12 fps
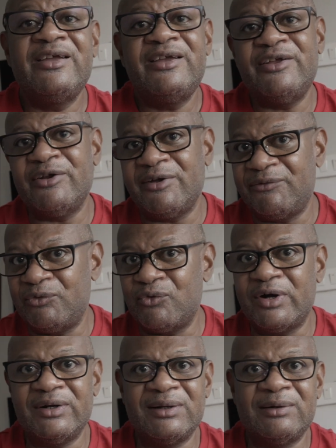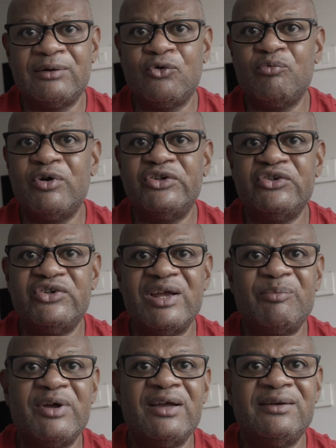you know, if you want a whole bunch of
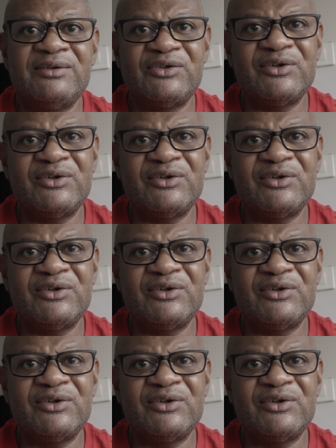JPEG.